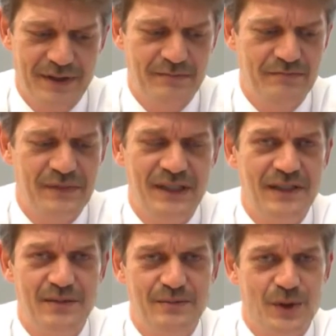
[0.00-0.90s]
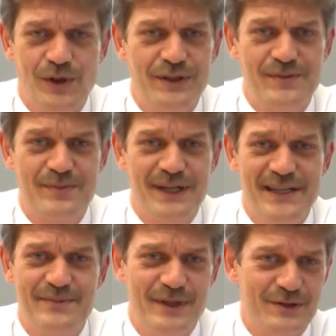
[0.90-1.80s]
um, more
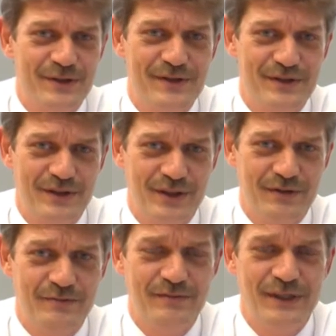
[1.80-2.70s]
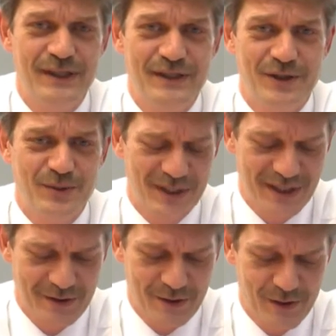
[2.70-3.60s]
space missions um,
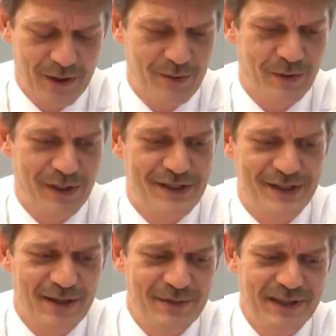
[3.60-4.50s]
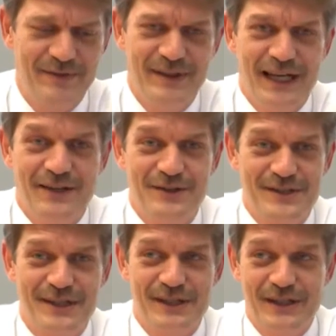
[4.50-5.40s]
orbiting the Earth, for example, even larger
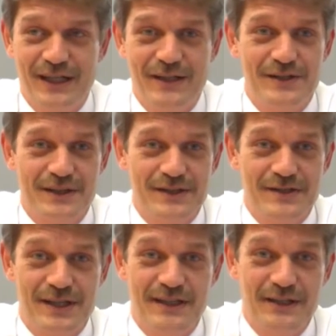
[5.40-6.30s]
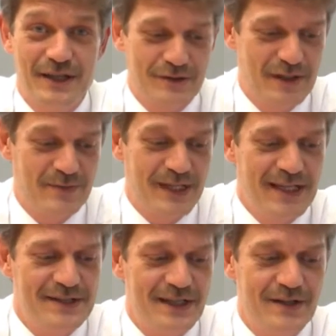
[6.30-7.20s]
satellites as the International
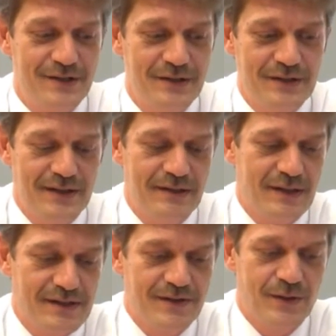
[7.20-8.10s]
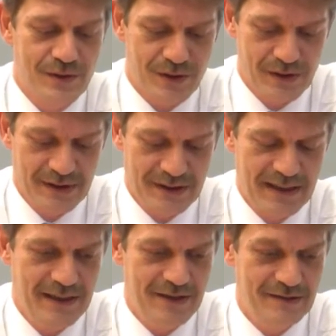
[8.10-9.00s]
Space Station in the so-called
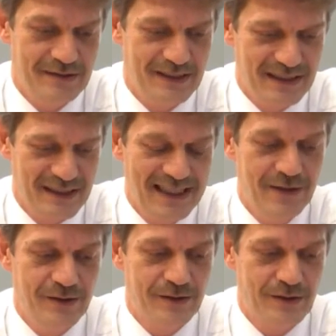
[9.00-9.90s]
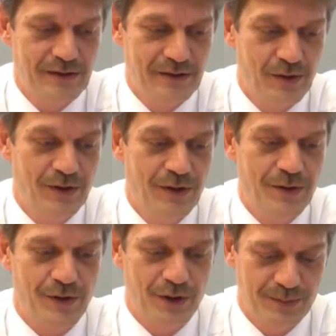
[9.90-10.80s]
LEO, LEO or low
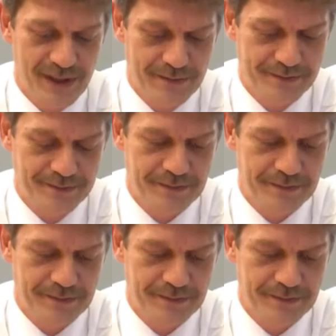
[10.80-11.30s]
Earth orbit.